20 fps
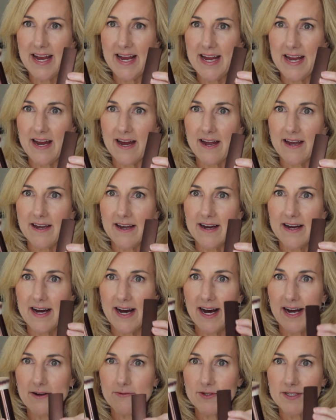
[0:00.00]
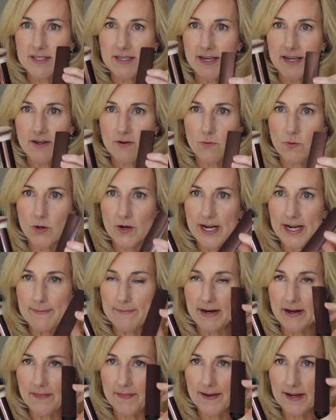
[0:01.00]
And I was kind of worried
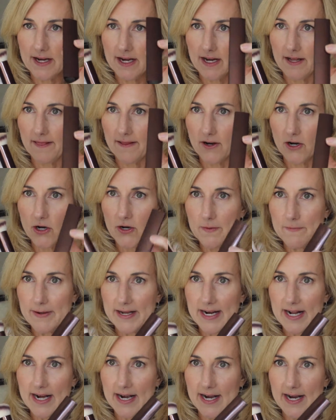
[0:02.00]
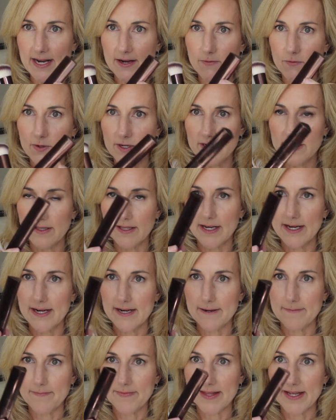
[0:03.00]
about the color, but I will,
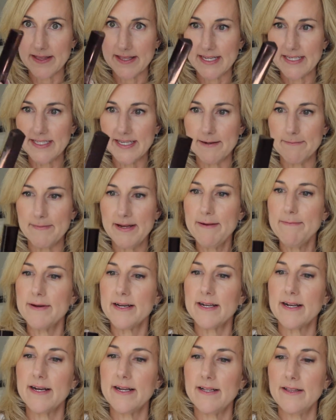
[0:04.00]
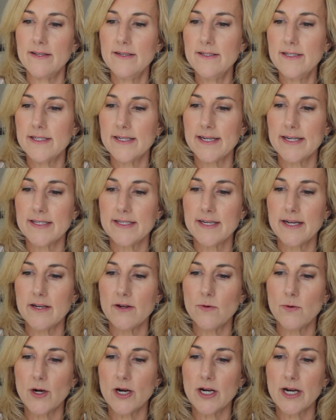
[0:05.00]
that they sent me, but it looks like it's
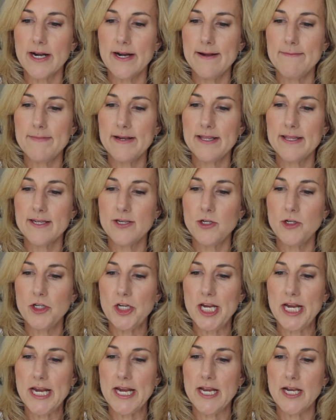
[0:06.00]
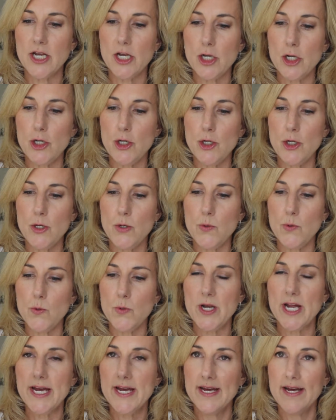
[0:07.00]
gonna work. I'm in the shade
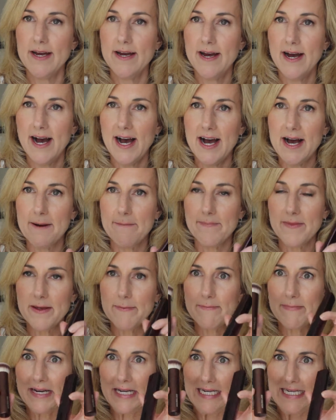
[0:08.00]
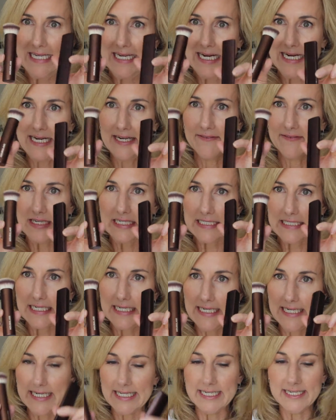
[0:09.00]
Nude, but kind of
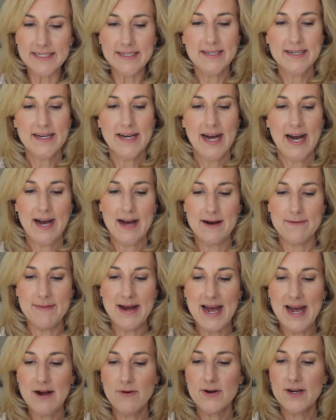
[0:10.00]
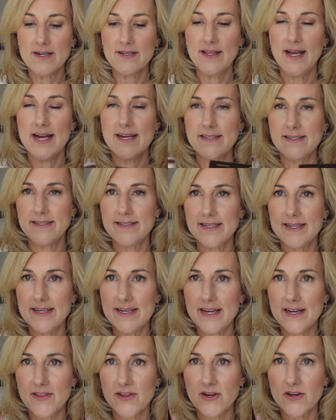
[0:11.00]
excited. Hourglass is
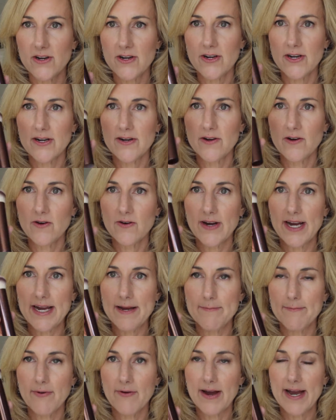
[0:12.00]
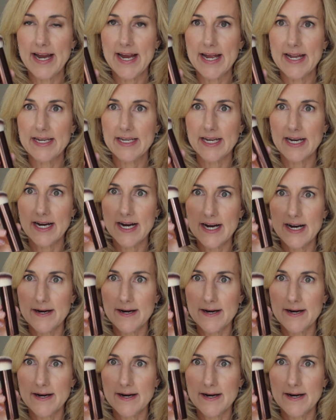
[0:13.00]
another great brand.